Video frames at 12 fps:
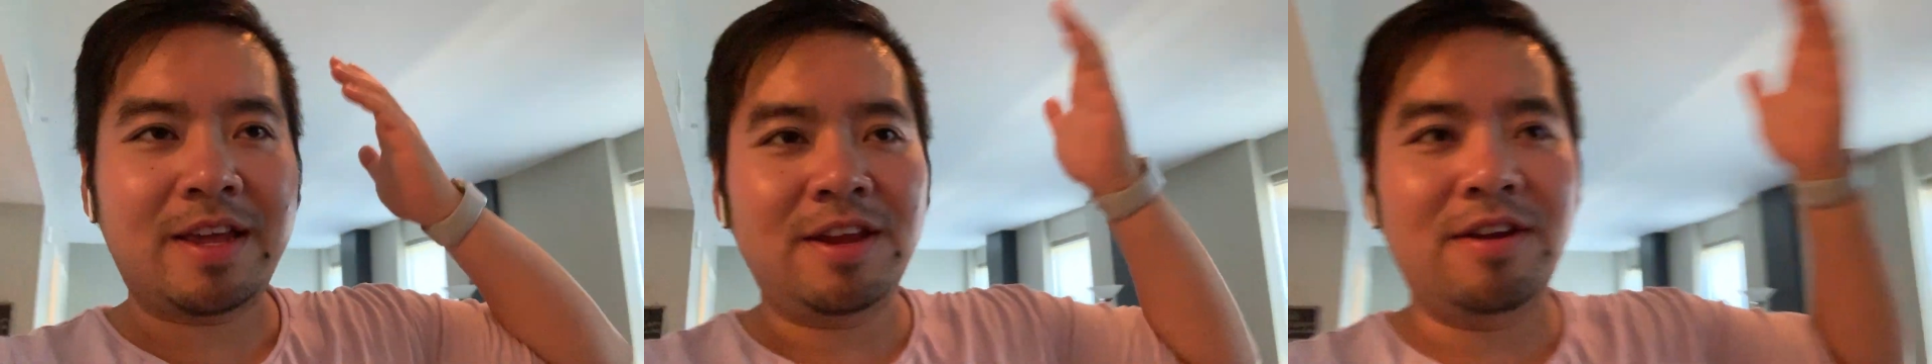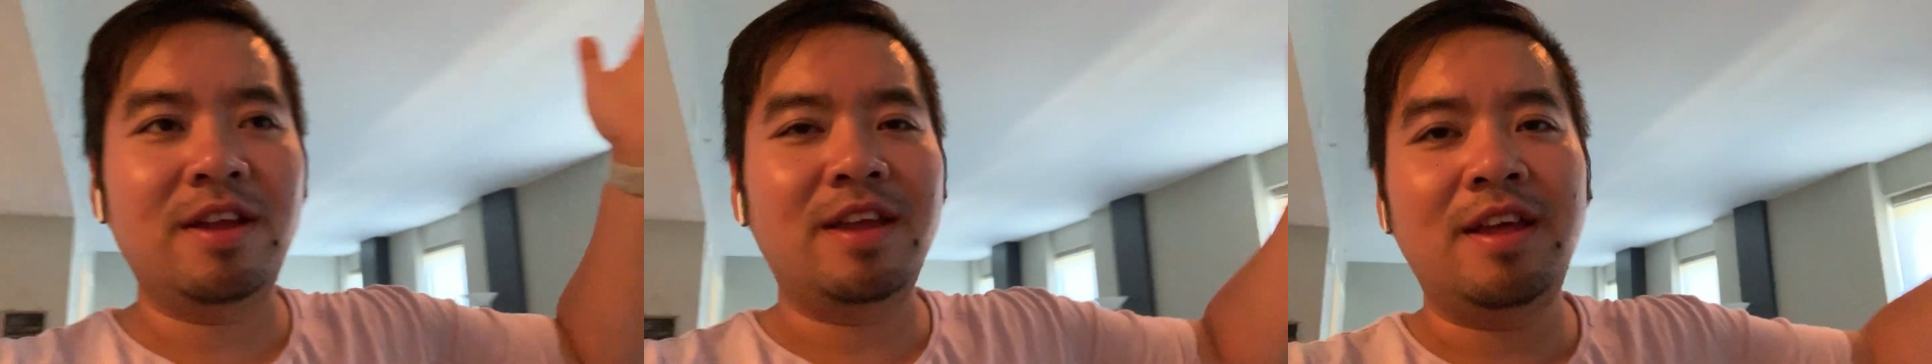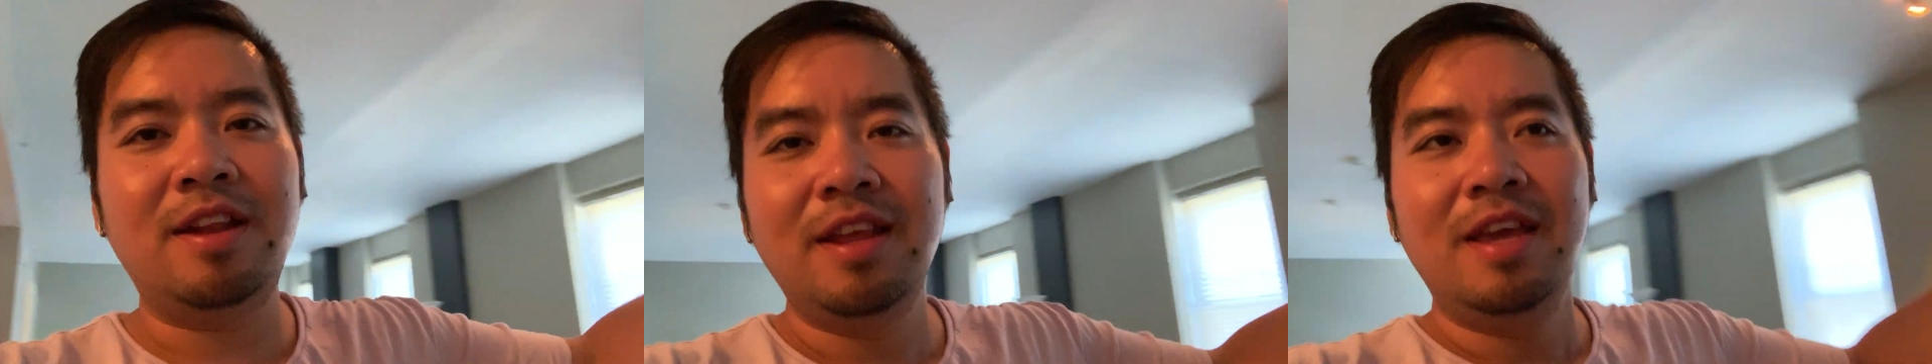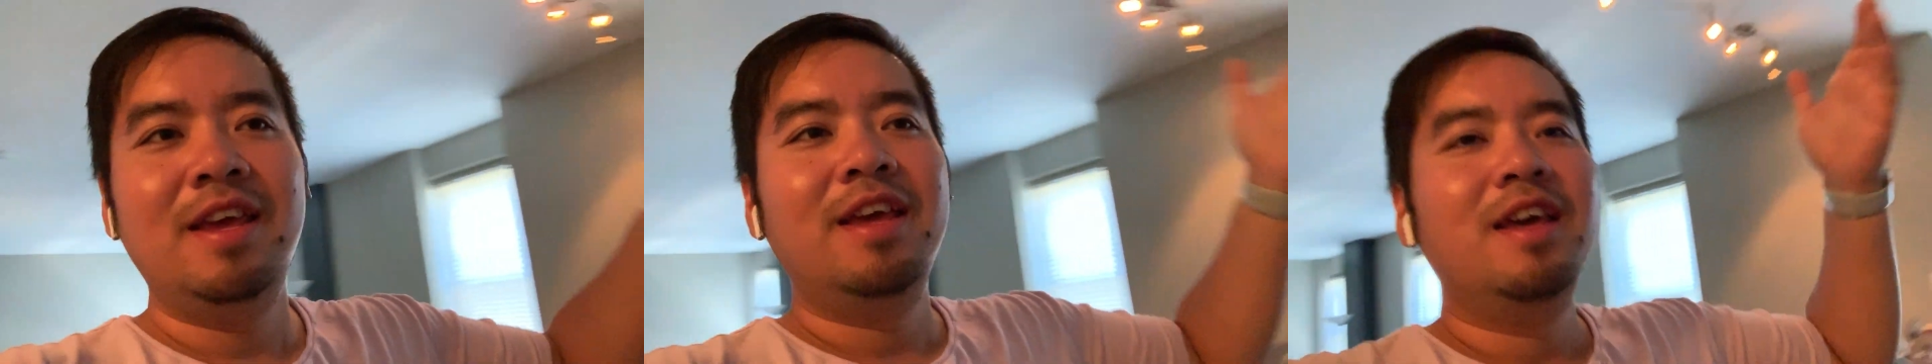here again.
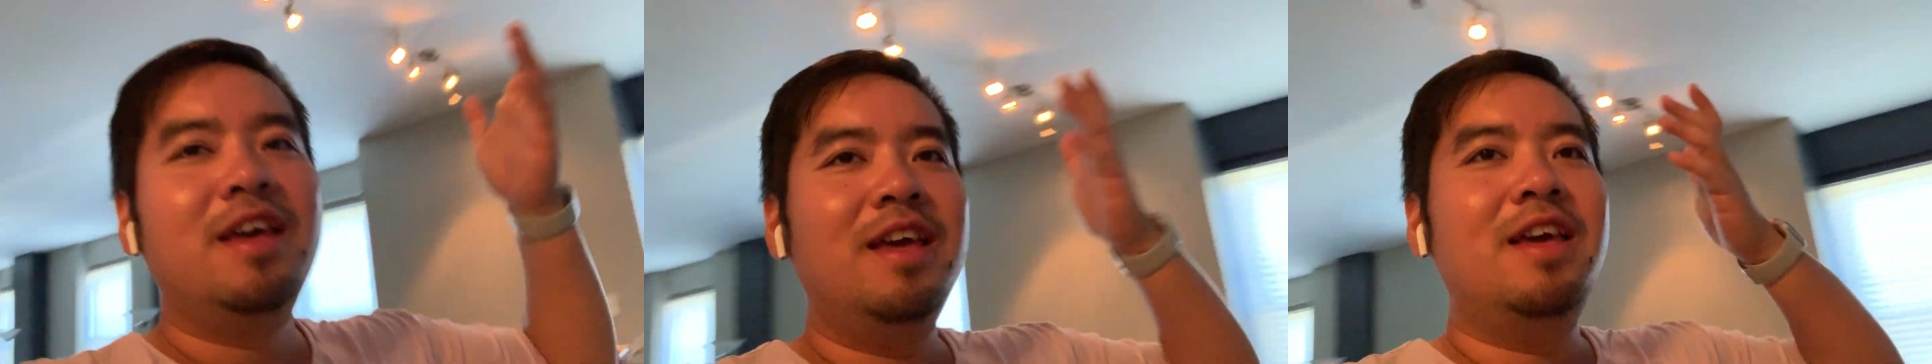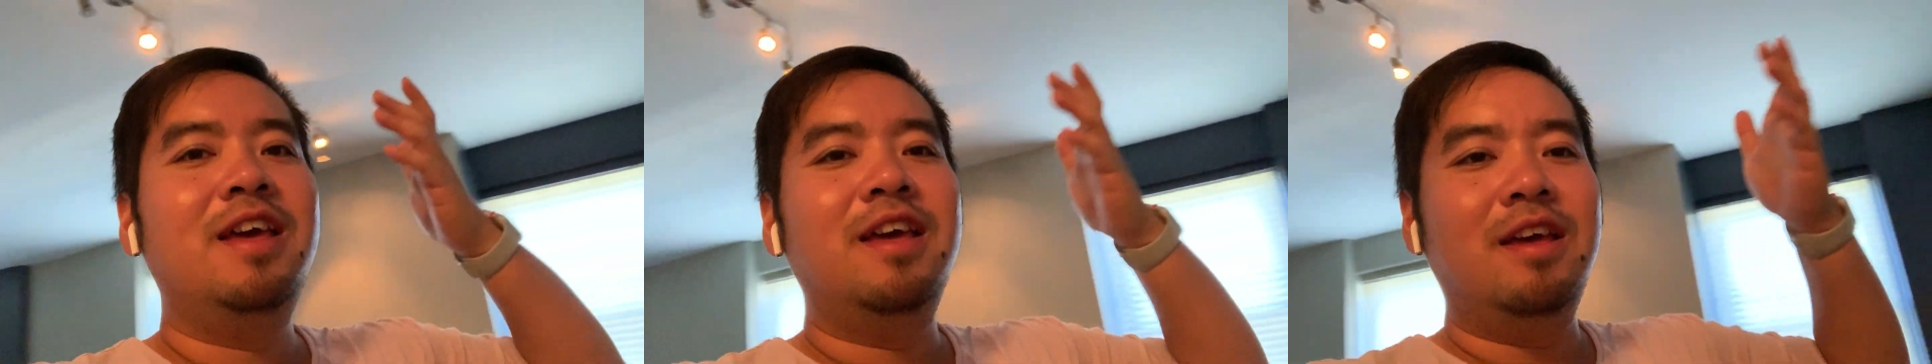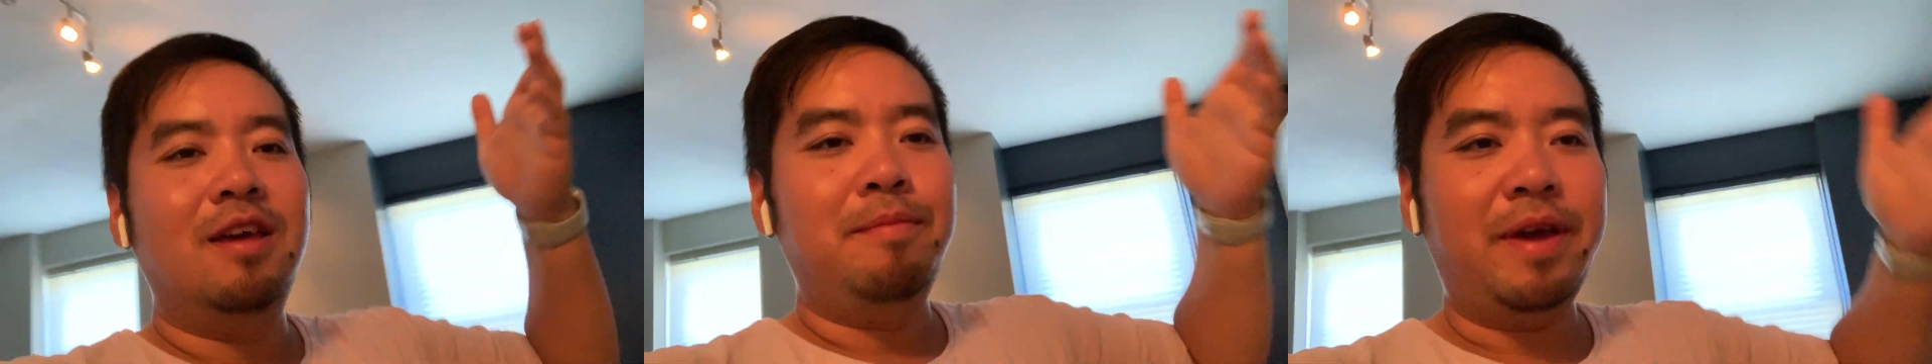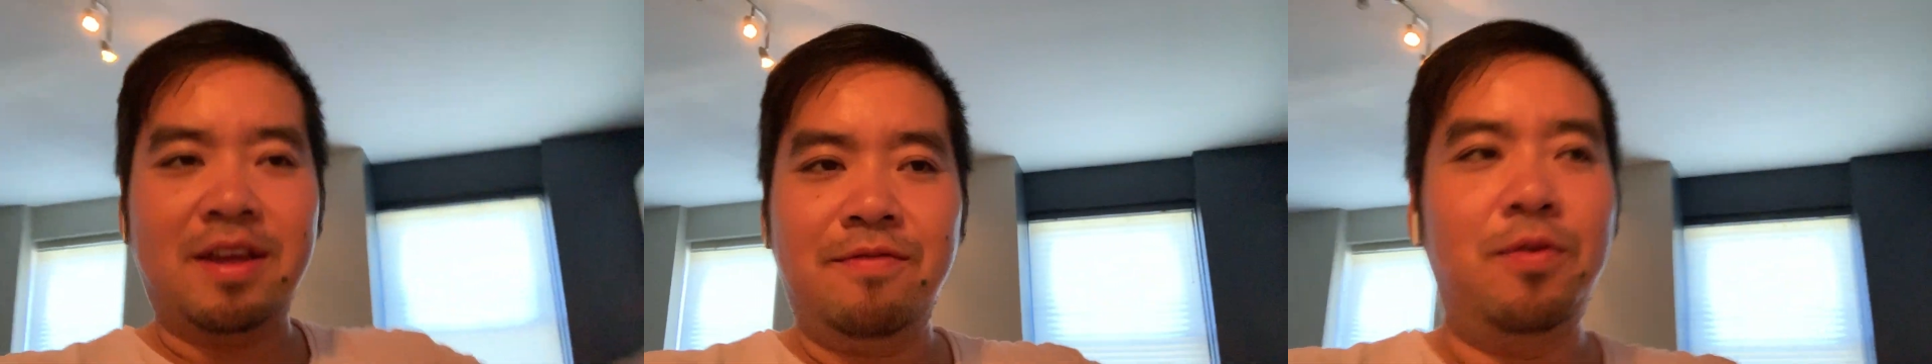
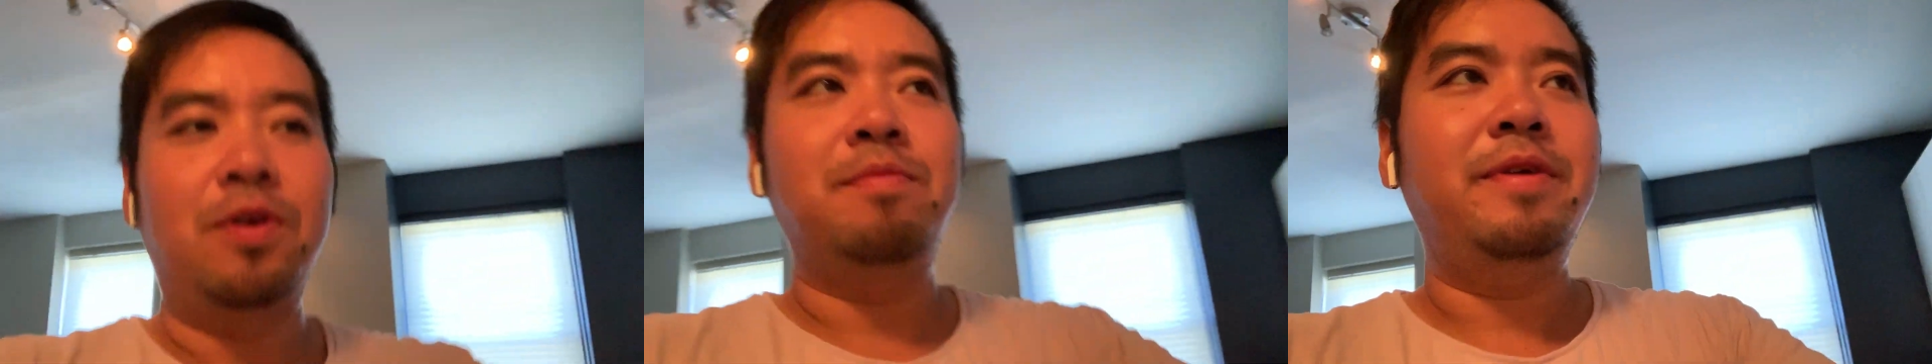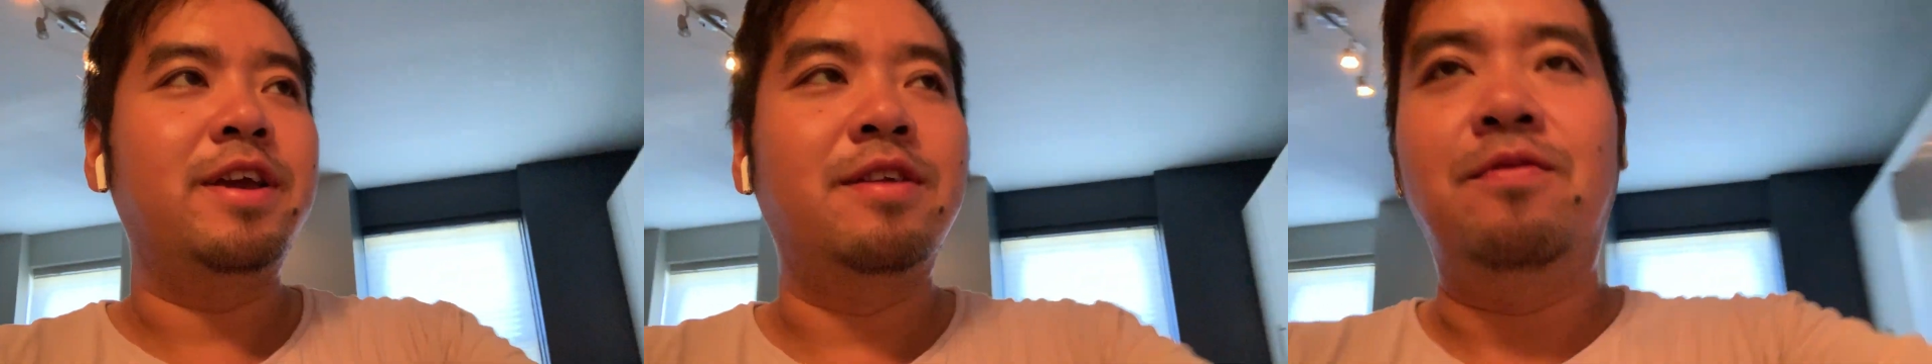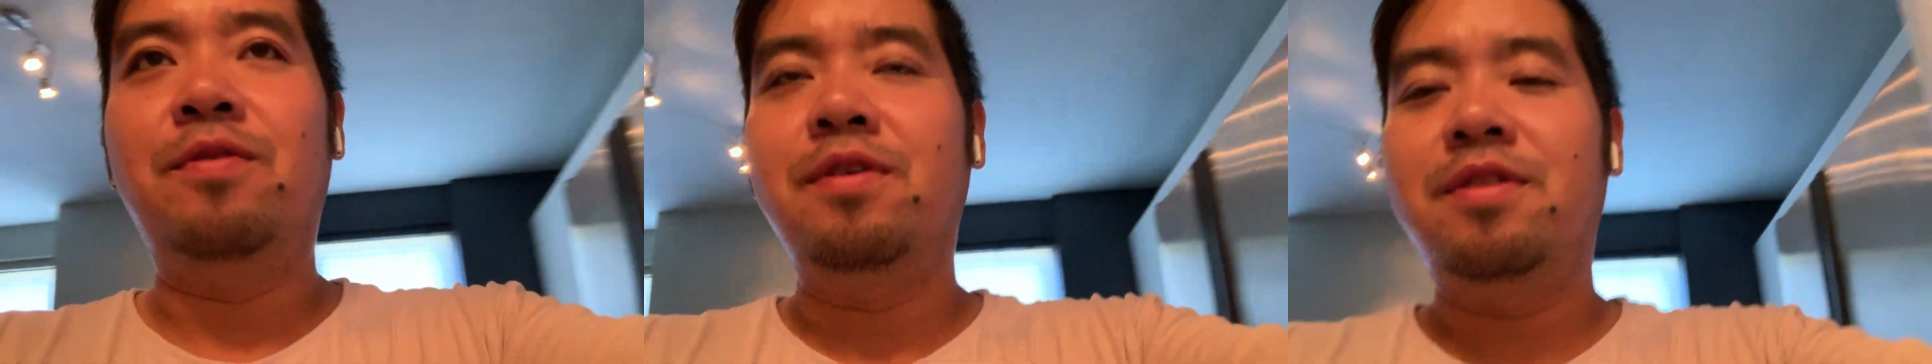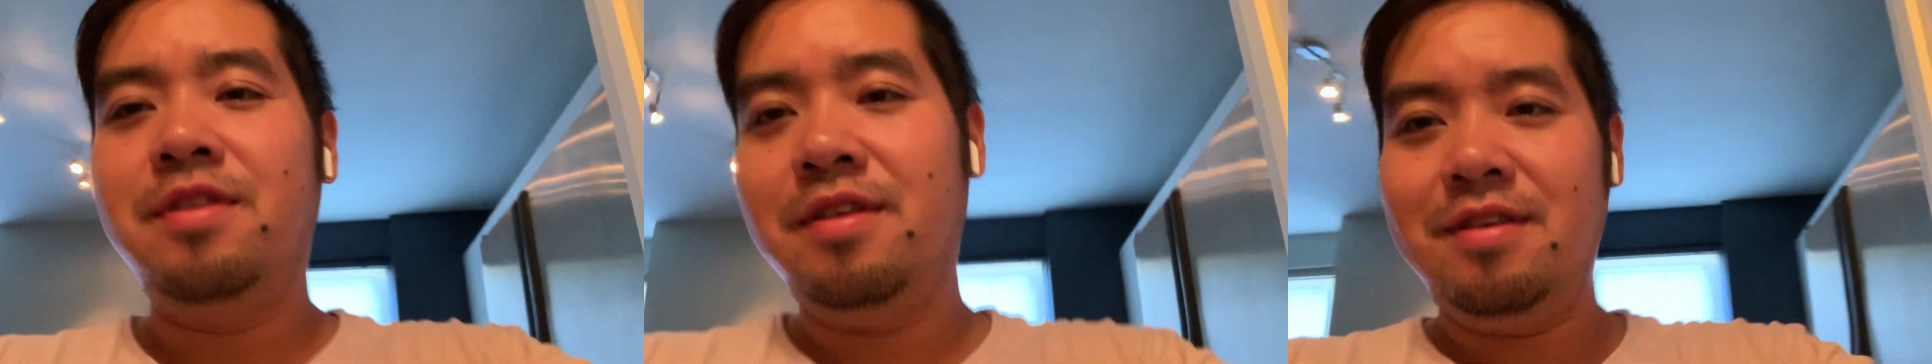Back and forth, back and
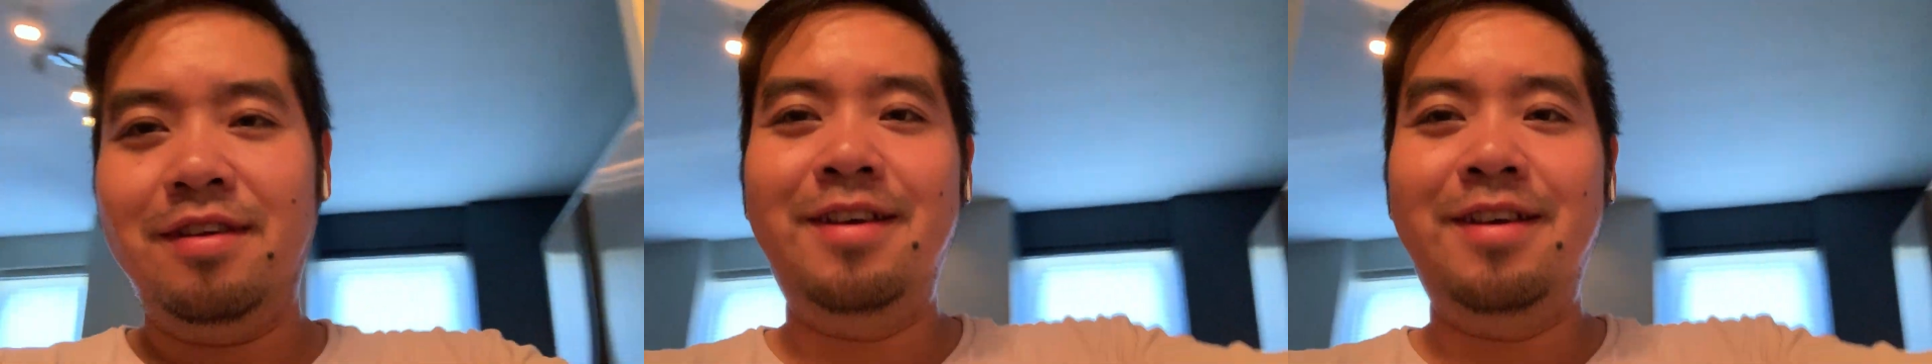forth.